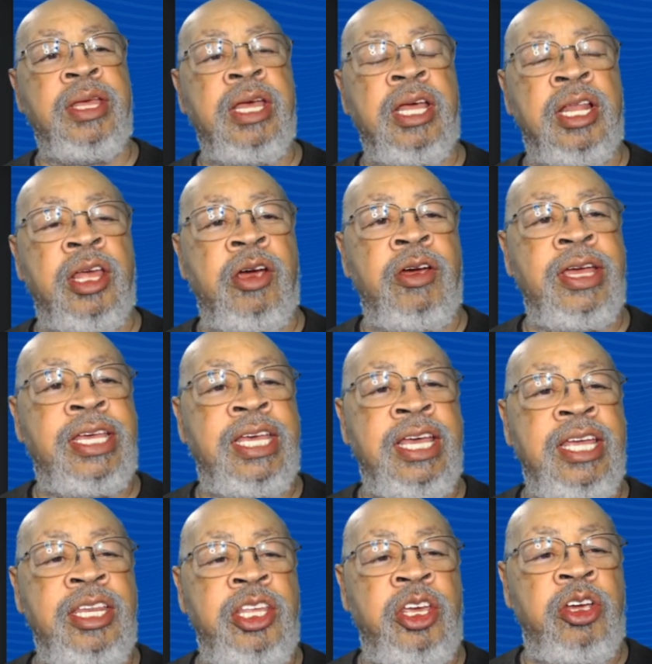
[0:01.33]
Larry Keen
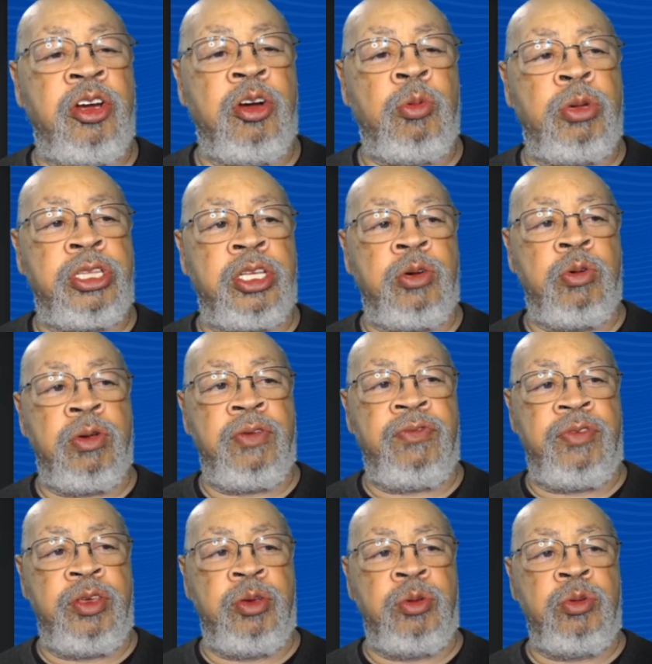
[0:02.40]
here with a
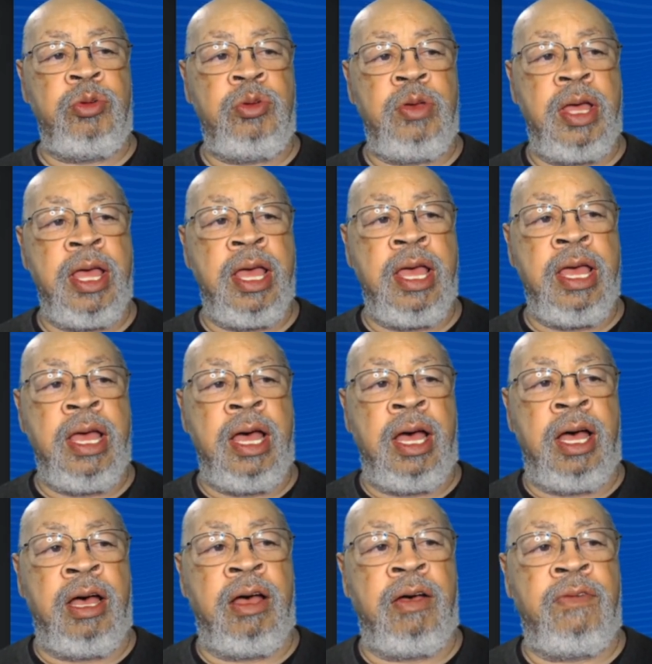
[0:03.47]
review
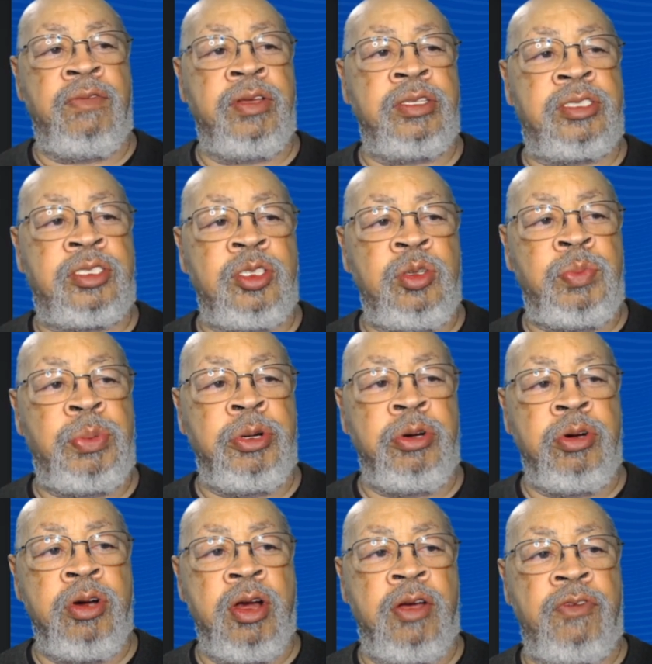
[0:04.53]
of
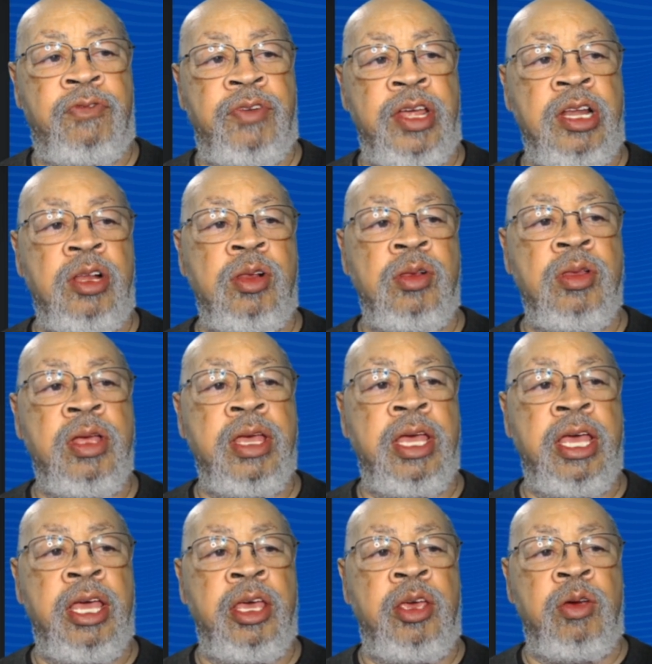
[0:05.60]
Super Funnel
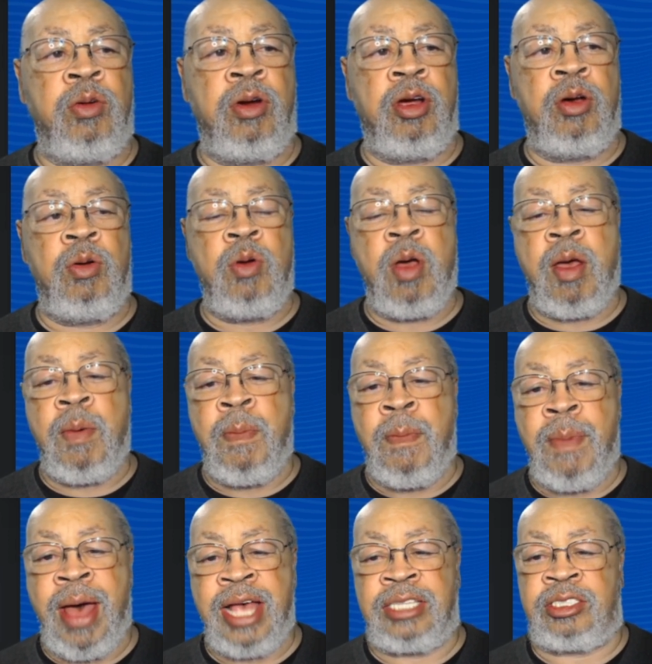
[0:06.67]
Hero
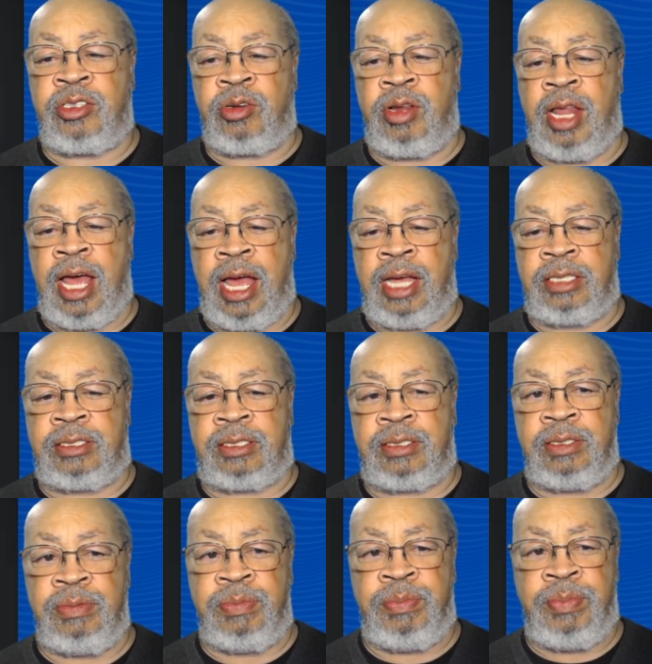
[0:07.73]
Masterclass.
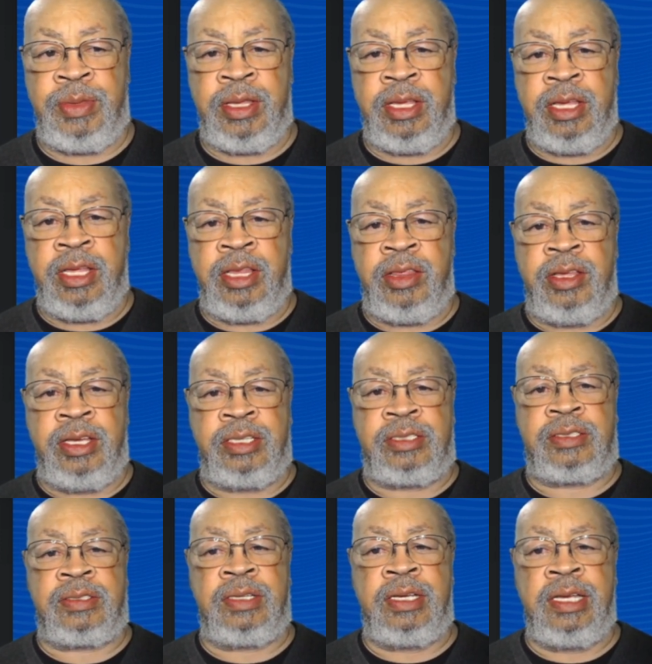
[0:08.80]

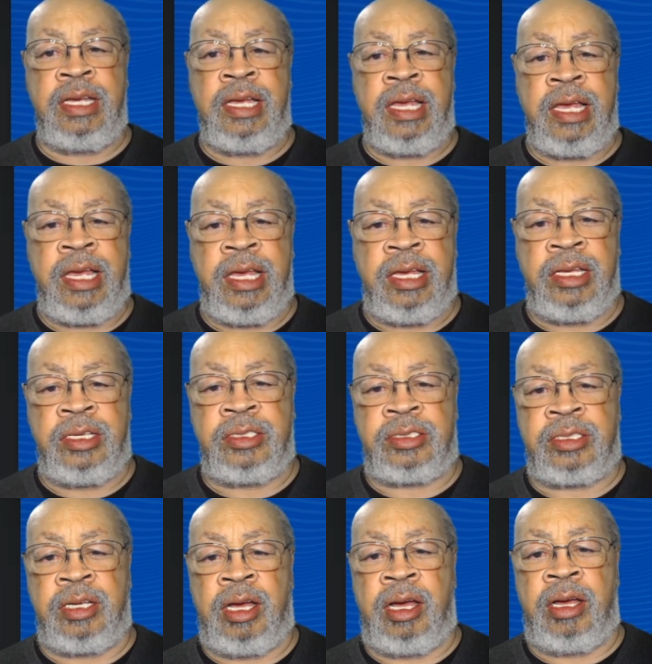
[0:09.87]
This is
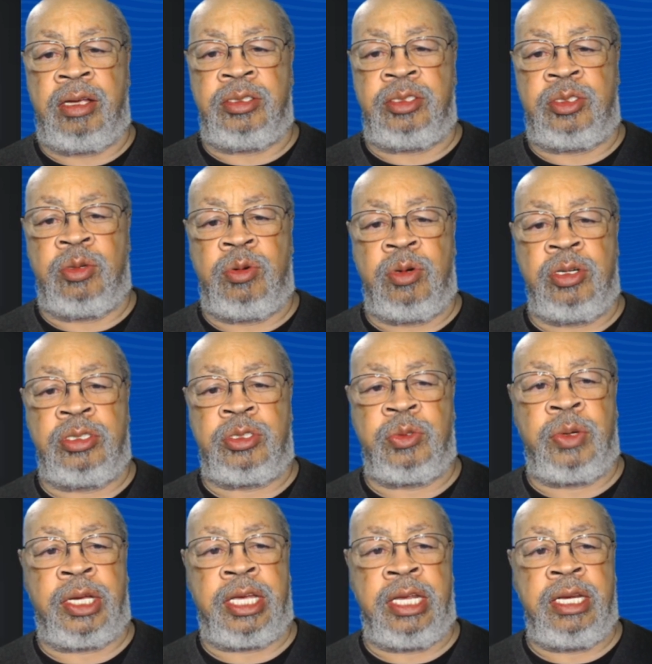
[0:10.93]
uh, George
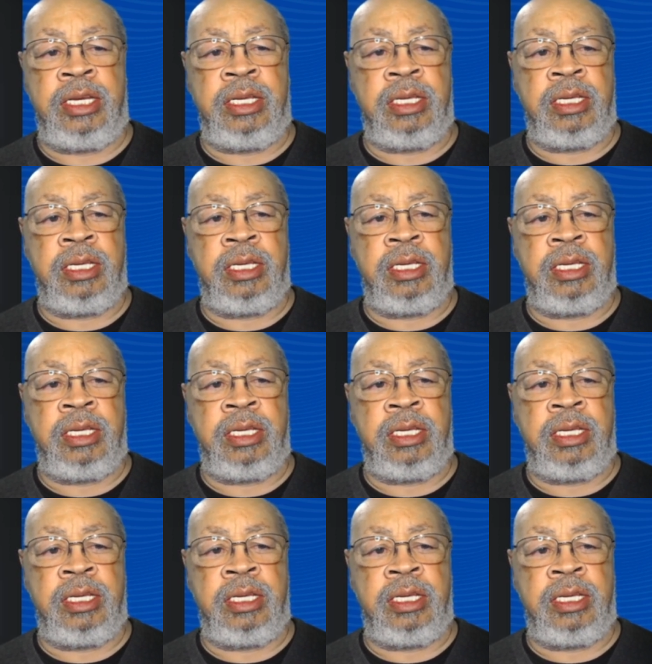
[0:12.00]
Wicken.